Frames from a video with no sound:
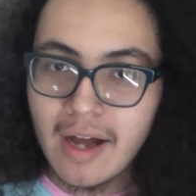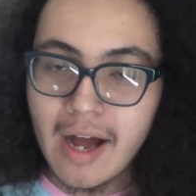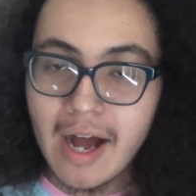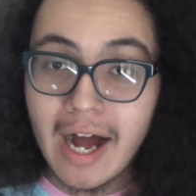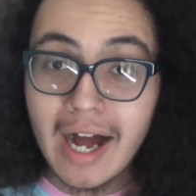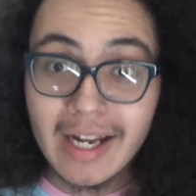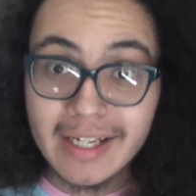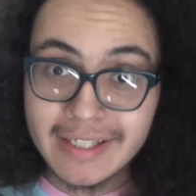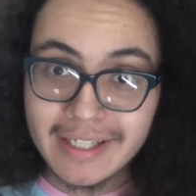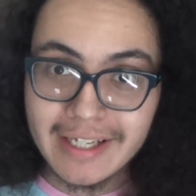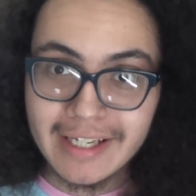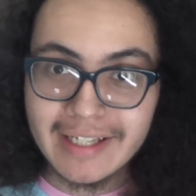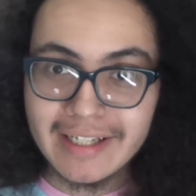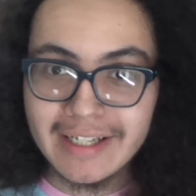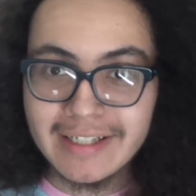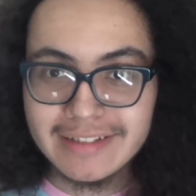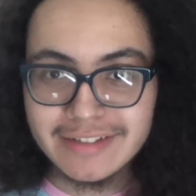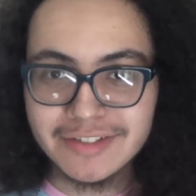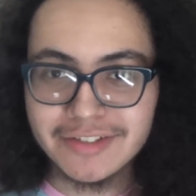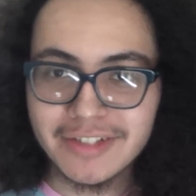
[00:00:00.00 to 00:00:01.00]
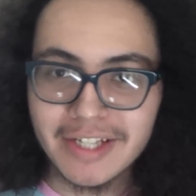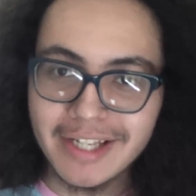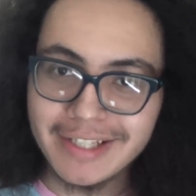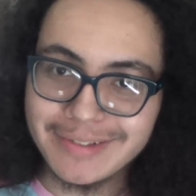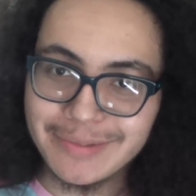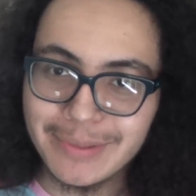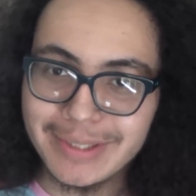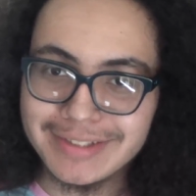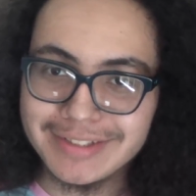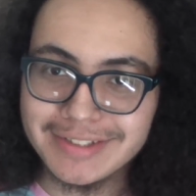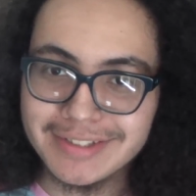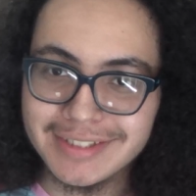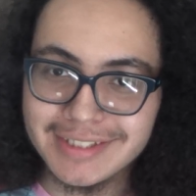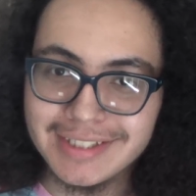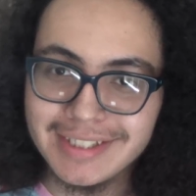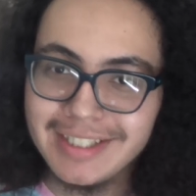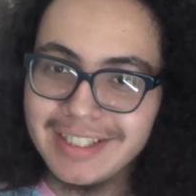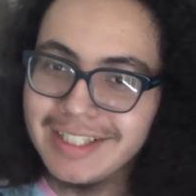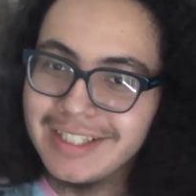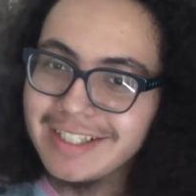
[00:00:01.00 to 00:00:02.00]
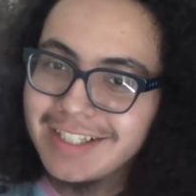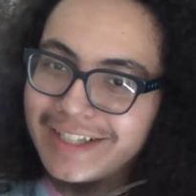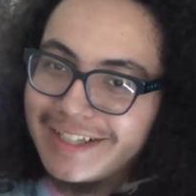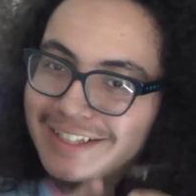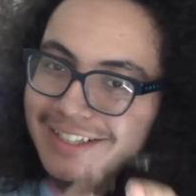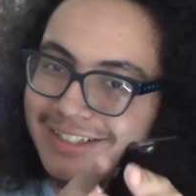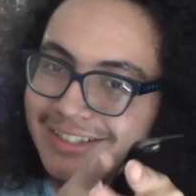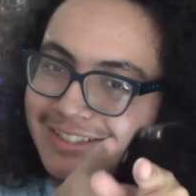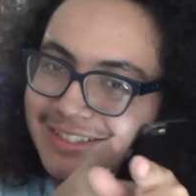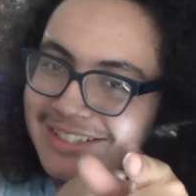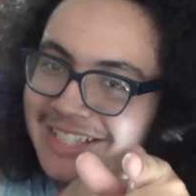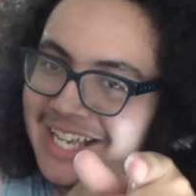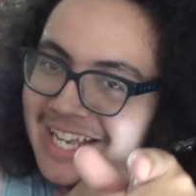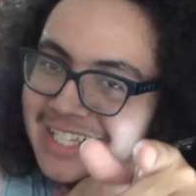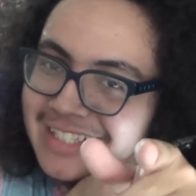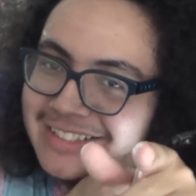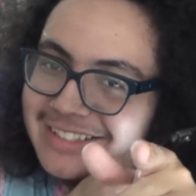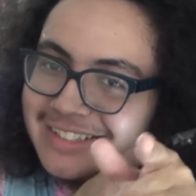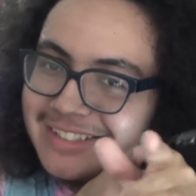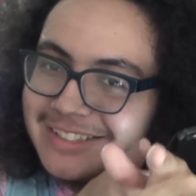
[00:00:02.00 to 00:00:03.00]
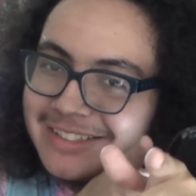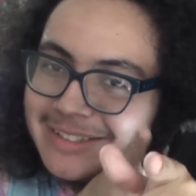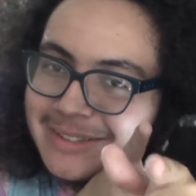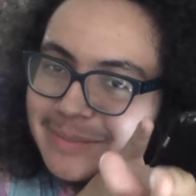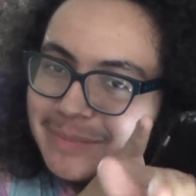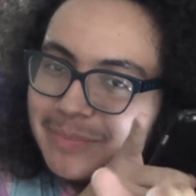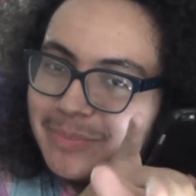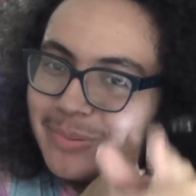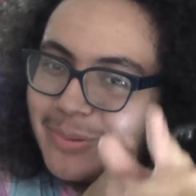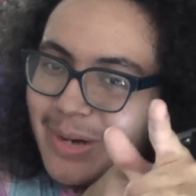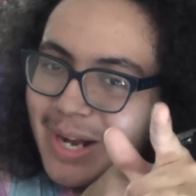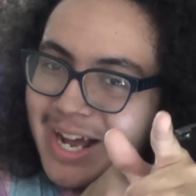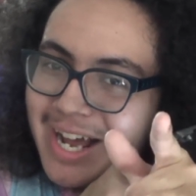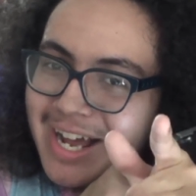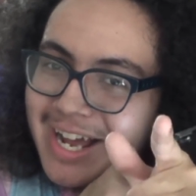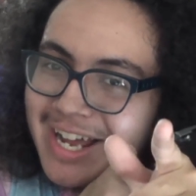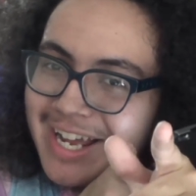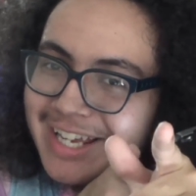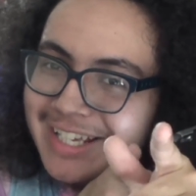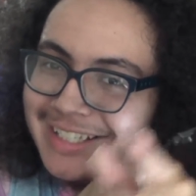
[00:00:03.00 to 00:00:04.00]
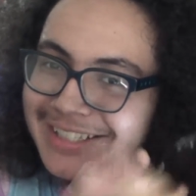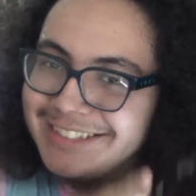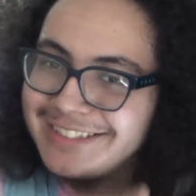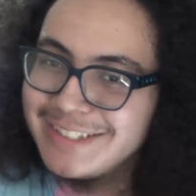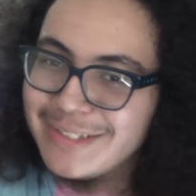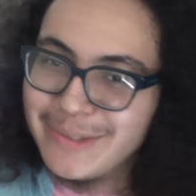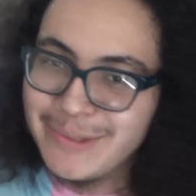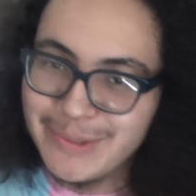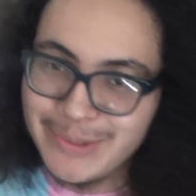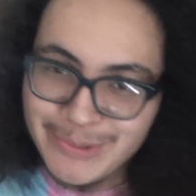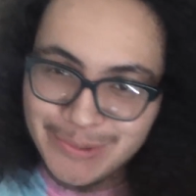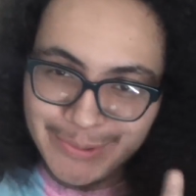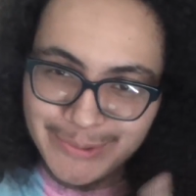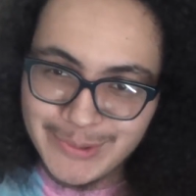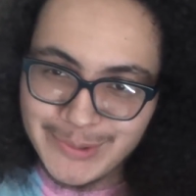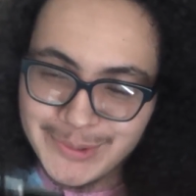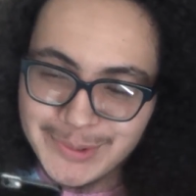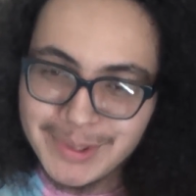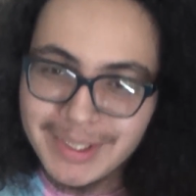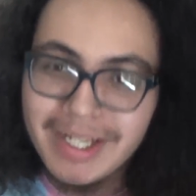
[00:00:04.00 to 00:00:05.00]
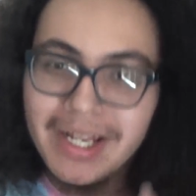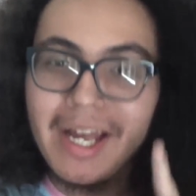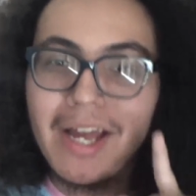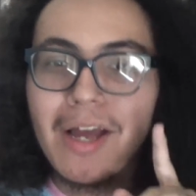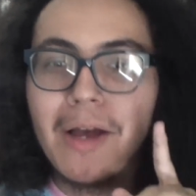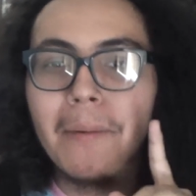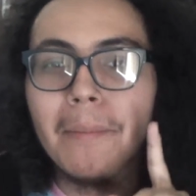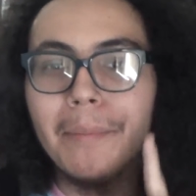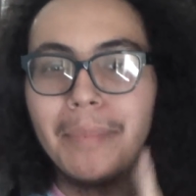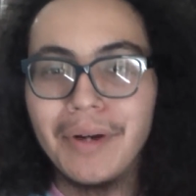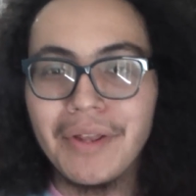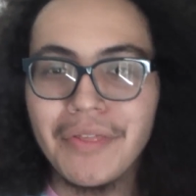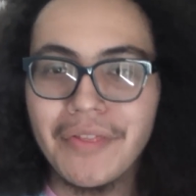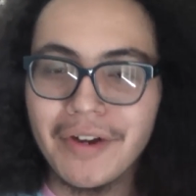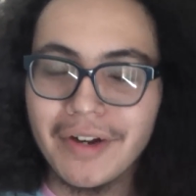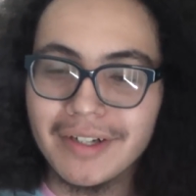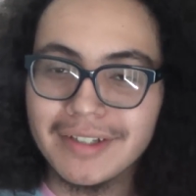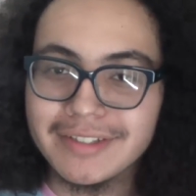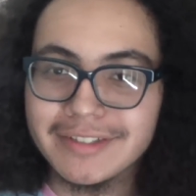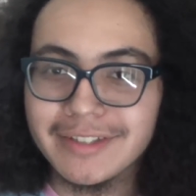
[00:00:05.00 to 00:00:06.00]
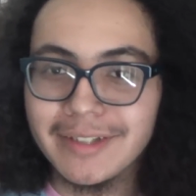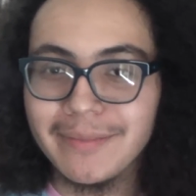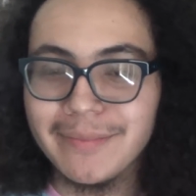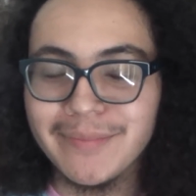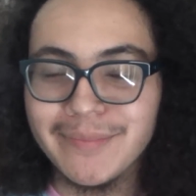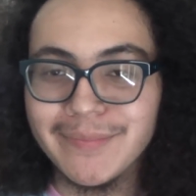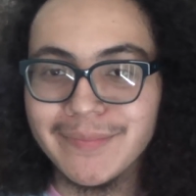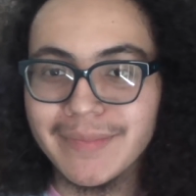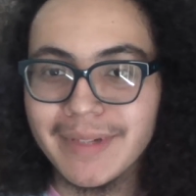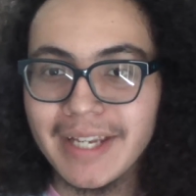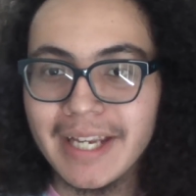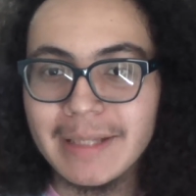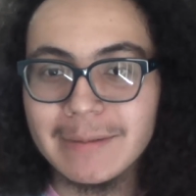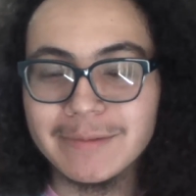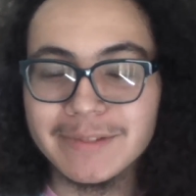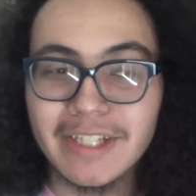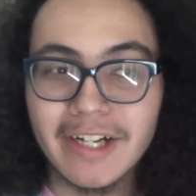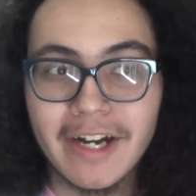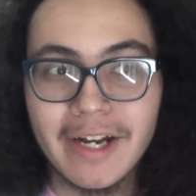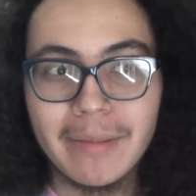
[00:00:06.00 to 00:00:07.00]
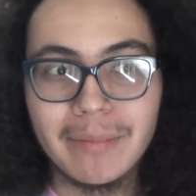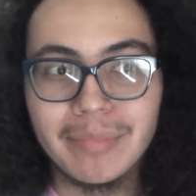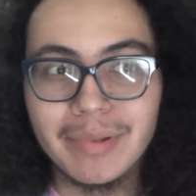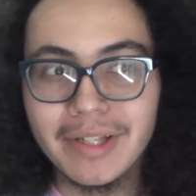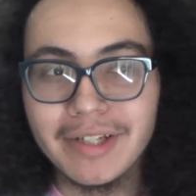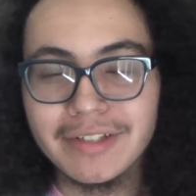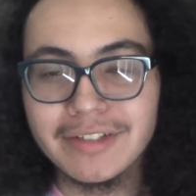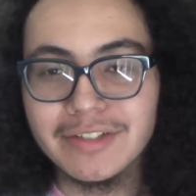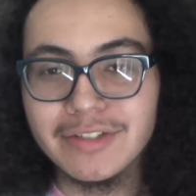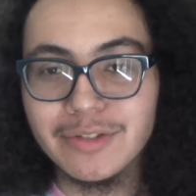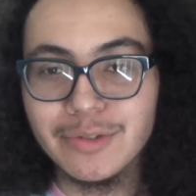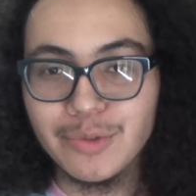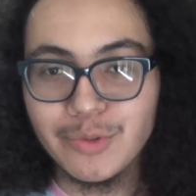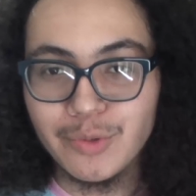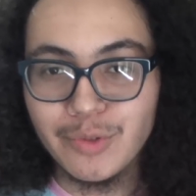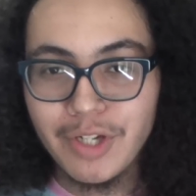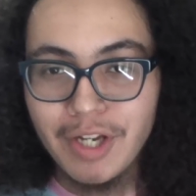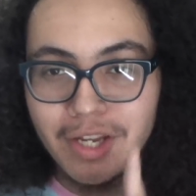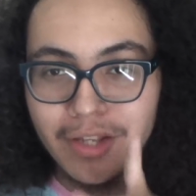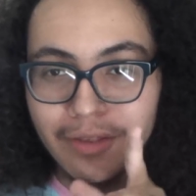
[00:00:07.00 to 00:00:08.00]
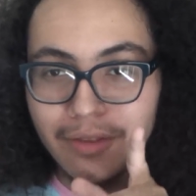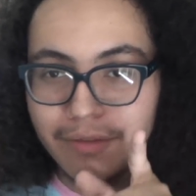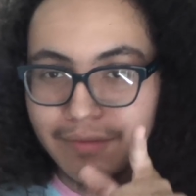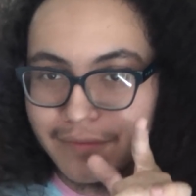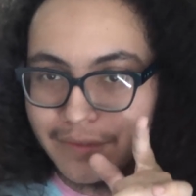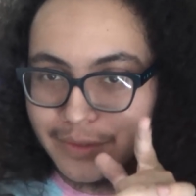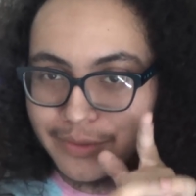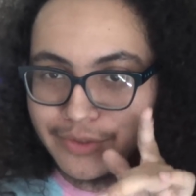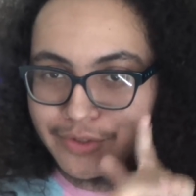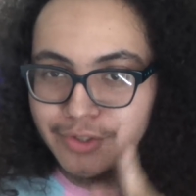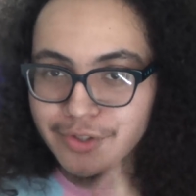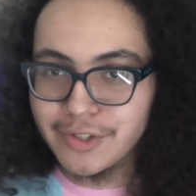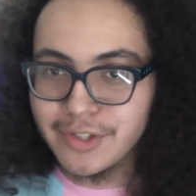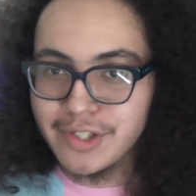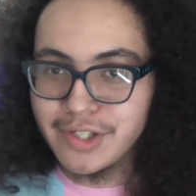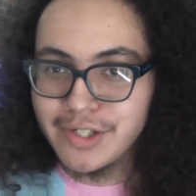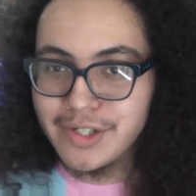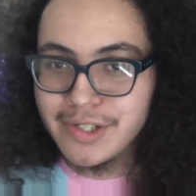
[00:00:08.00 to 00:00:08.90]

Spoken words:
I can't answer that question. Cause that's a surprise, hoo-hoo. But there are some games that I am planning to do in the future.